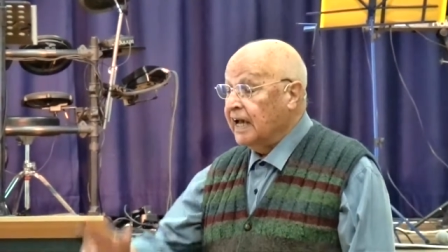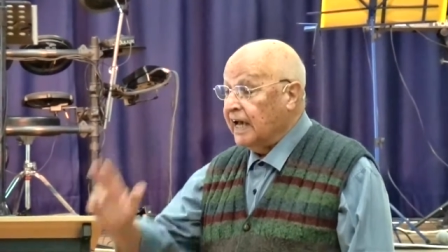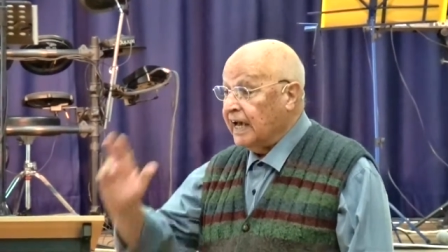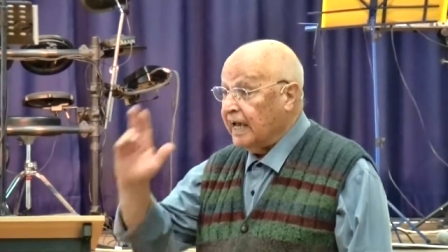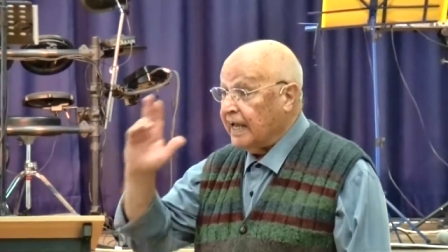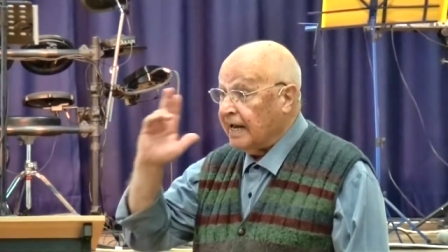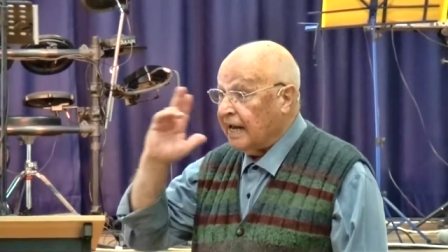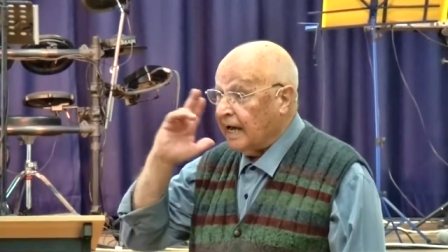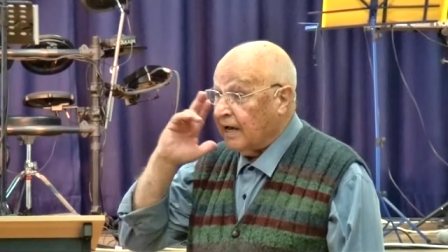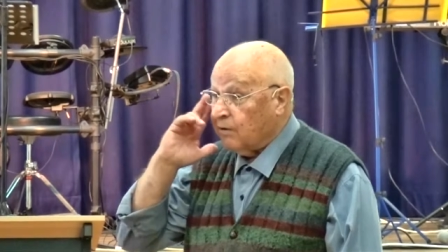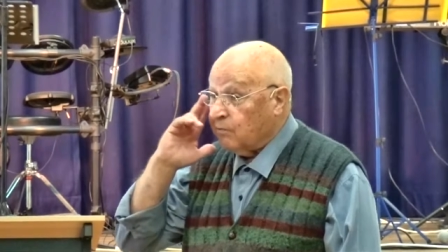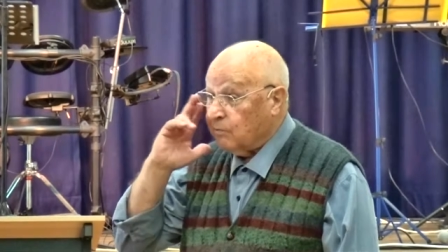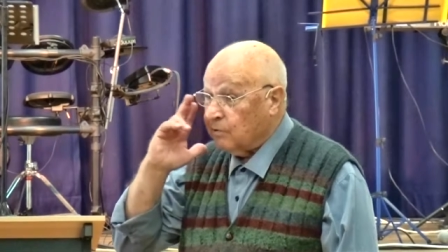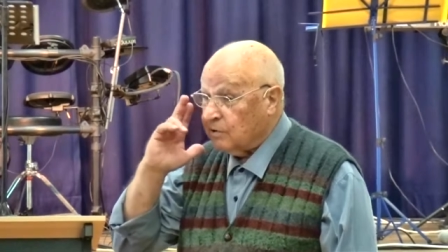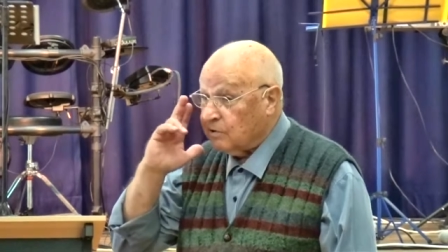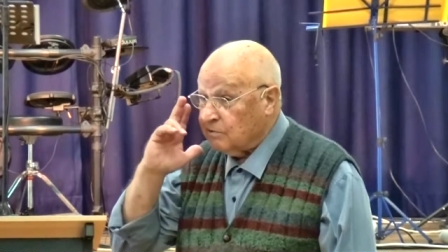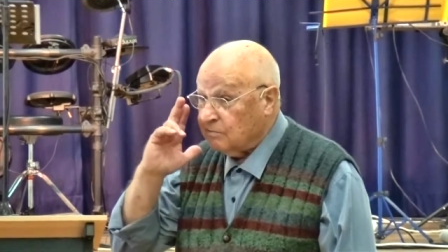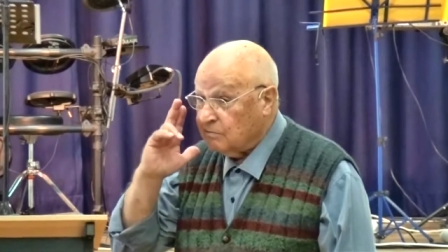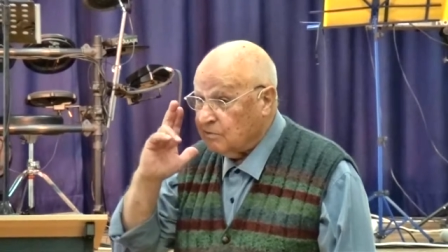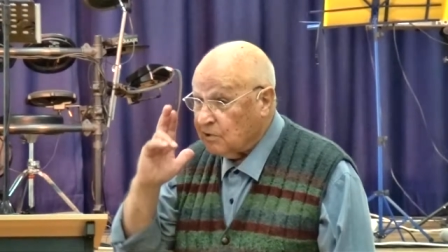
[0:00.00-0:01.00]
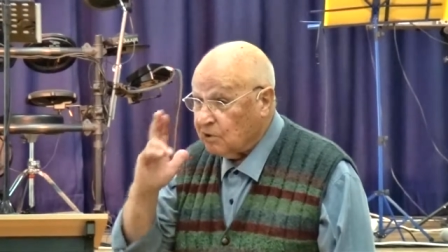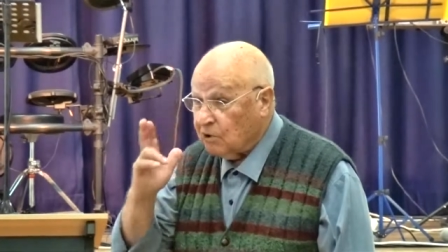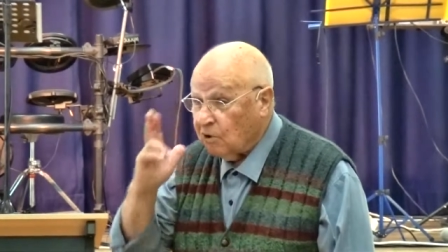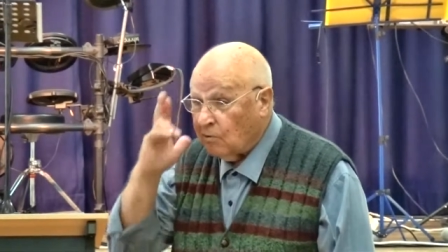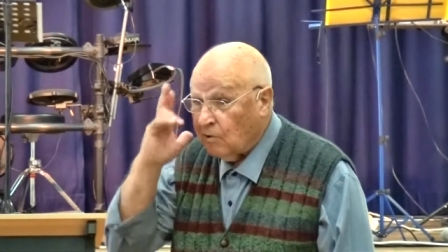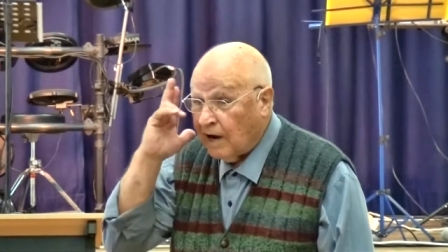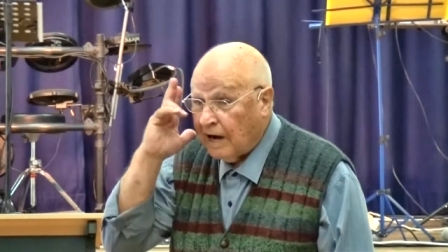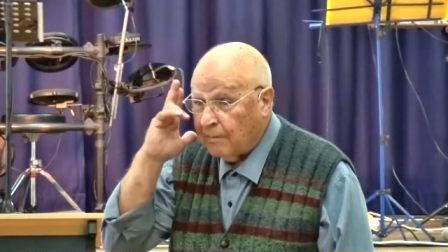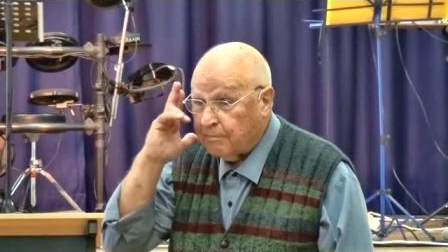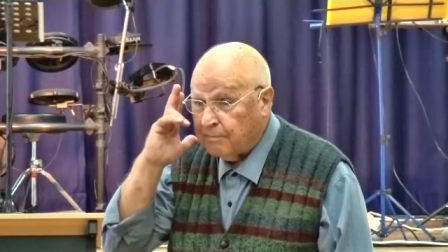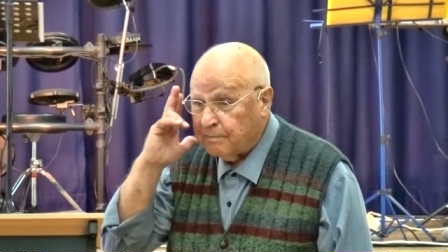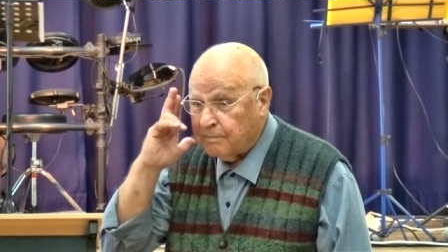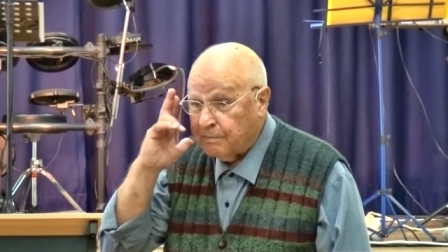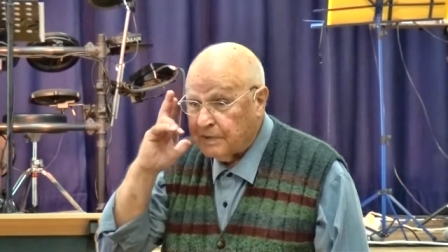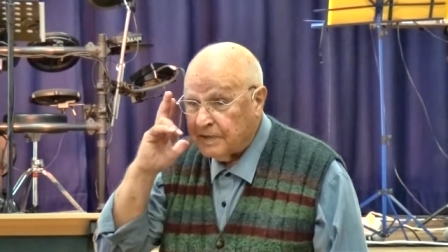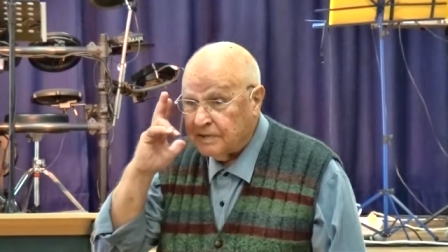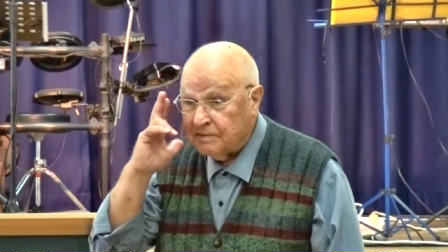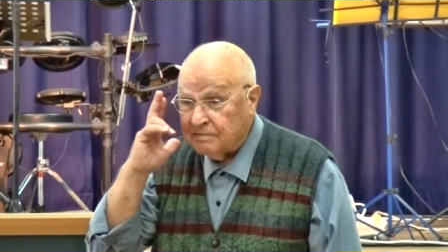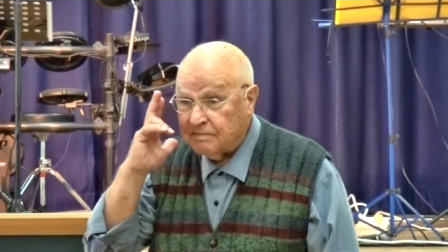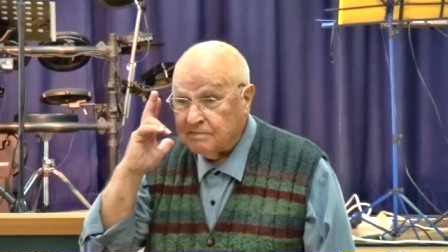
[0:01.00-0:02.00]
and I would grow
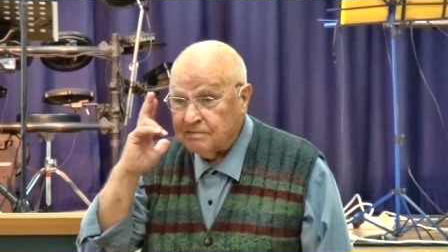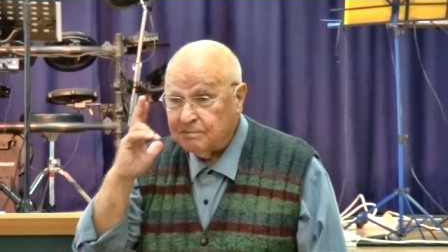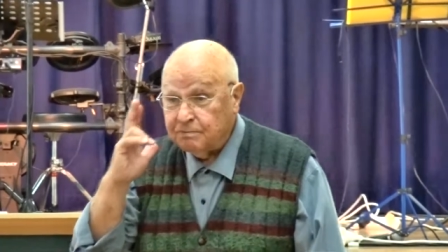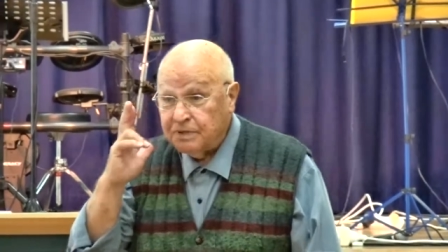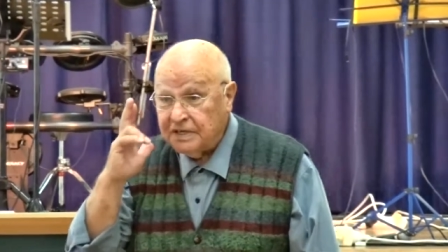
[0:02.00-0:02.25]
up and